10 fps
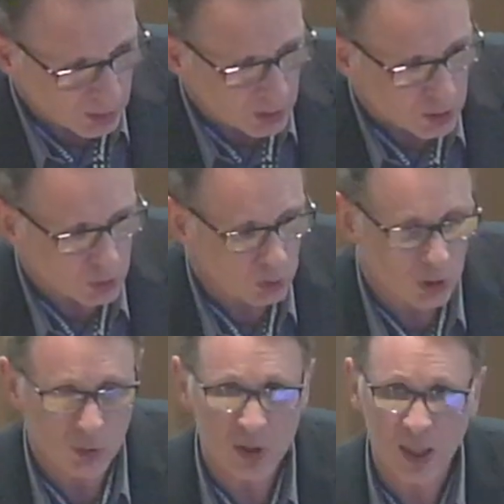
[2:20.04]
So the
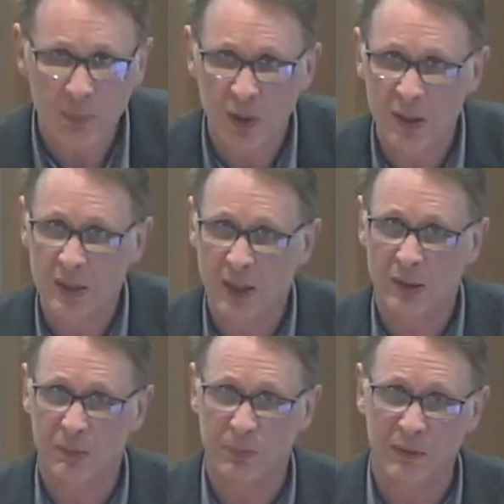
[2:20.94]
concept is
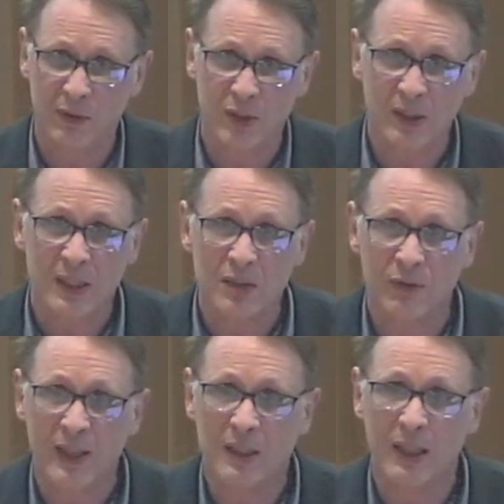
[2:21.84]
that P53 is
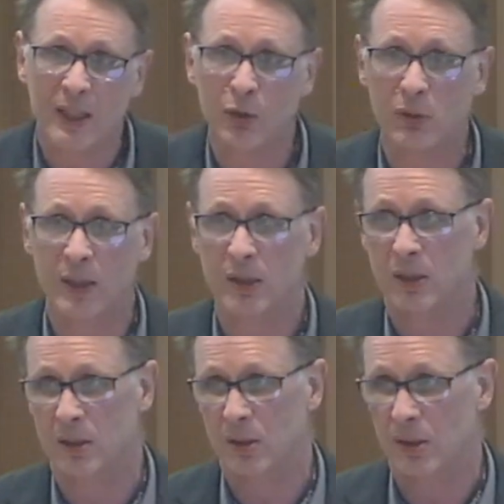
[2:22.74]
finely
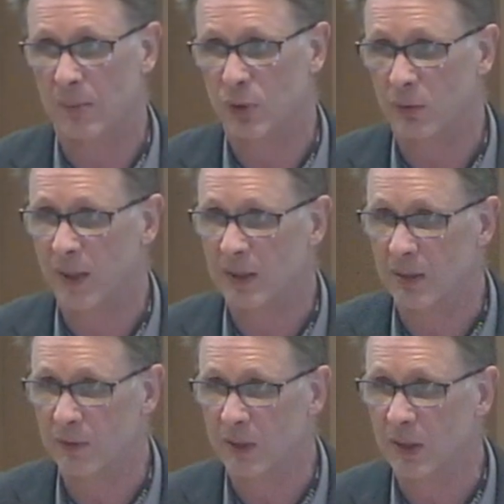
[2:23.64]
regulated in terms of
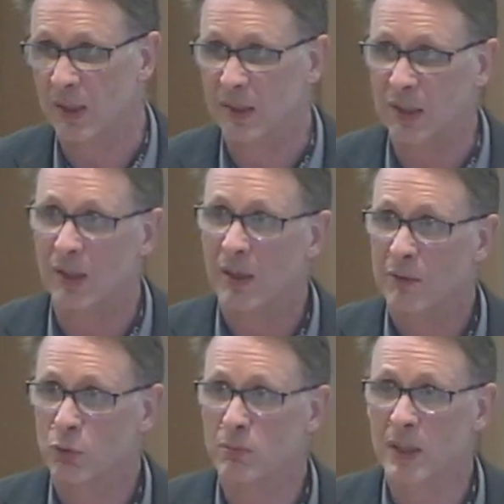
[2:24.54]
activity, and that,
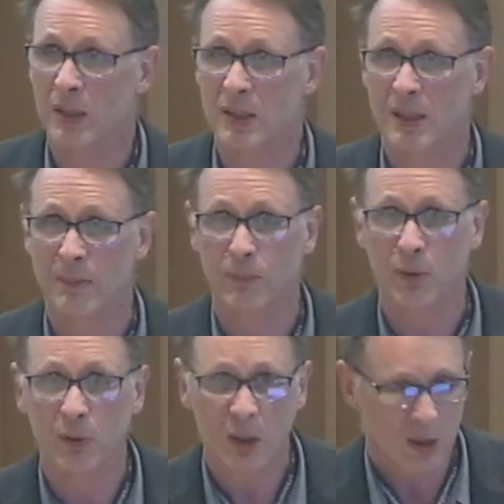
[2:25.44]
to make it simple,